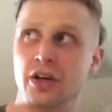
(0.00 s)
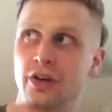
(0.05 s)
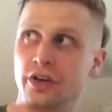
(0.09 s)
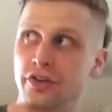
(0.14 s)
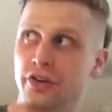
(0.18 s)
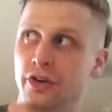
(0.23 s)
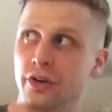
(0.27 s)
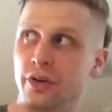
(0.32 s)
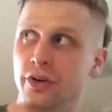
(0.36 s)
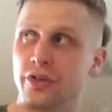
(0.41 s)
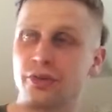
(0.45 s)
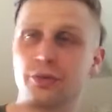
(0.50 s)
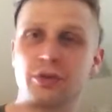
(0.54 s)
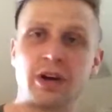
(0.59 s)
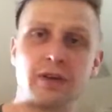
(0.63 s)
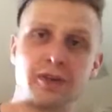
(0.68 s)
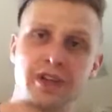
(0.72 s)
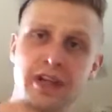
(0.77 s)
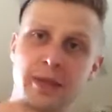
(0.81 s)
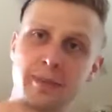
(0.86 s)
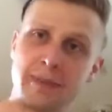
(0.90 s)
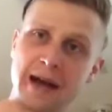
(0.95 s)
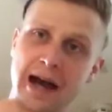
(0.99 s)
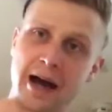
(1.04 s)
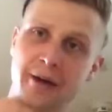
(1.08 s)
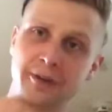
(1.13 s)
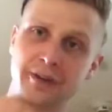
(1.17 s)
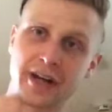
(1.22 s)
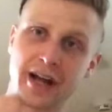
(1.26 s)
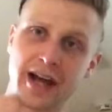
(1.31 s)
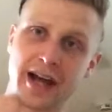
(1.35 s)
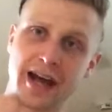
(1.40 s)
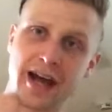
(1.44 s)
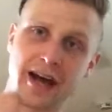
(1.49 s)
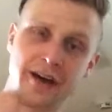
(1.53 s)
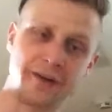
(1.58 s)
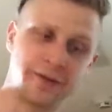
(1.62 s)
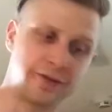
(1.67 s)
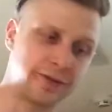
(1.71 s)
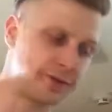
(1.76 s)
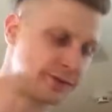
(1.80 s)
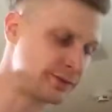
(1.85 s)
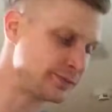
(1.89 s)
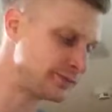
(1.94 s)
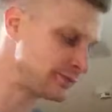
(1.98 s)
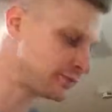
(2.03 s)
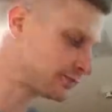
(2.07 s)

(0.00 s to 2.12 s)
So it's roughly a pound and a half.